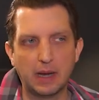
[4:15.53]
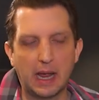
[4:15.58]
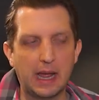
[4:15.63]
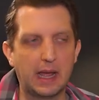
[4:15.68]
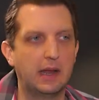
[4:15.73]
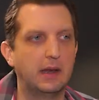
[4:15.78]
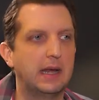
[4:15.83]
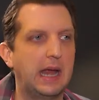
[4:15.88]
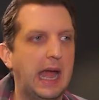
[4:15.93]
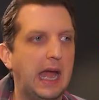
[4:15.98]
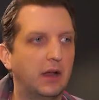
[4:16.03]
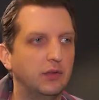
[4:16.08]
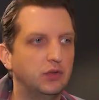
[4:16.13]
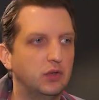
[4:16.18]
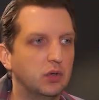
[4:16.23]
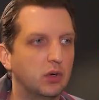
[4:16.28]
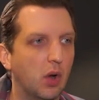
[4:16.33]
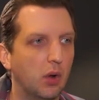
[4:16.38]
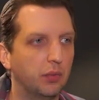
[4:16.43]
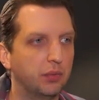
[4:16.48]
and as
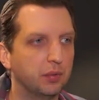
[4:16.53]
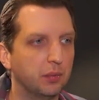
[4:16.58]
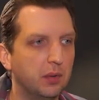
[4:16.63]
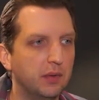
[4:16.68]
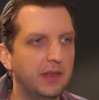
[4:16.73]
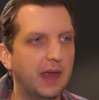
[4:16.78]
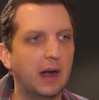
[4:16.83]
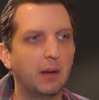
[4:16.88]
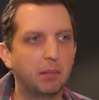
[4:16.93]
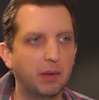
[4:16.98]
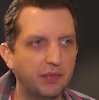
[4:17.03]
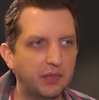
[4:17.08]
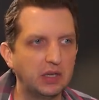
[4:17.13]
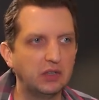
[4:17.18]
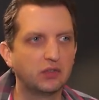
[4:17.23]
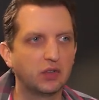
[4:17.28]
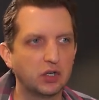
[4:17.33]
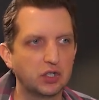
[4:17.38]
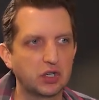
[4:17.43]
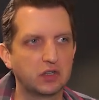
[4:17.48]
you go through there, but
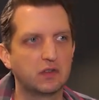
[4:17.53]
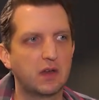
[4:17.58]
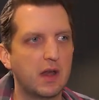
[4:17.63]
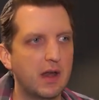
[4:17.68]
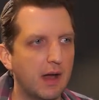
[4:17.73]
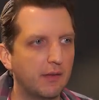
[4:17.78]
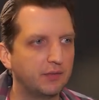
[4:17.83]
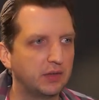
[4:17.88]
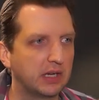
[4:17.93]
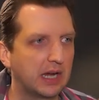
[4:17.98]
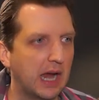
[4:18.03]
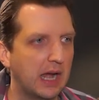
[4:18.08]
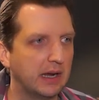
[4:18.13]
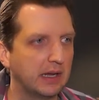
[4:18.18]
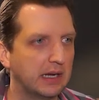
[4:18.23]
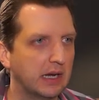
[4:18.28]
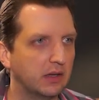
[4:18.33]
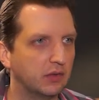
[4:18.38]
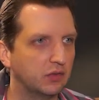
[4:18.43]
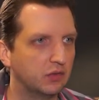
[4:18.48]
these are just enough to kind
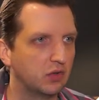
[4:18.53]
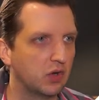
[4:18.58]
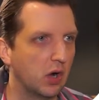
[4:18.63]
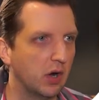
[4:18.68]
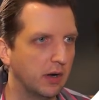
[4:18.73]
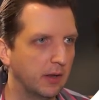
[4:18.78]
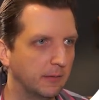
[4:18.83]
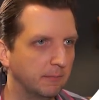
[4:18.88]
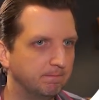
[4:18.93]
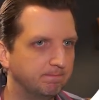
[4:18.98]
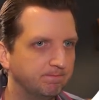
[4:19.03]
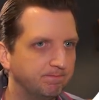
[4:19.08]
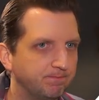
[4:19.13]
of get us started.